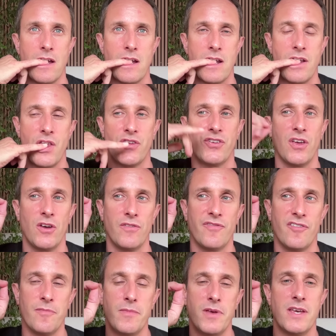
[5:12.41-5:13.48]
And so
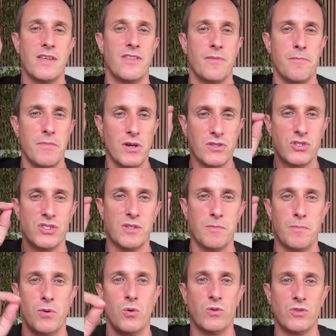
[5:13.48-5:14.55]
for me, the most
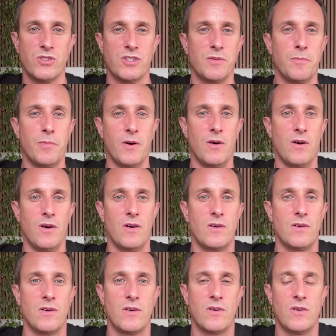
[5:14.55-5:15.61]
important part
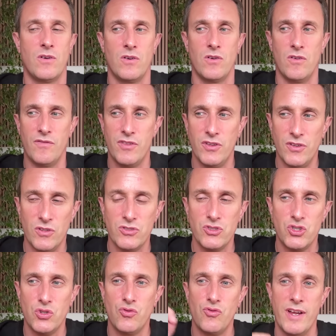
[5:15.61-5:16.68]
of the
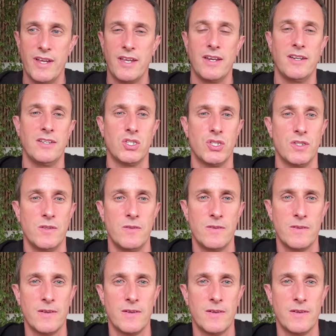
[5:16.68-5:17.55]
non-dual recognition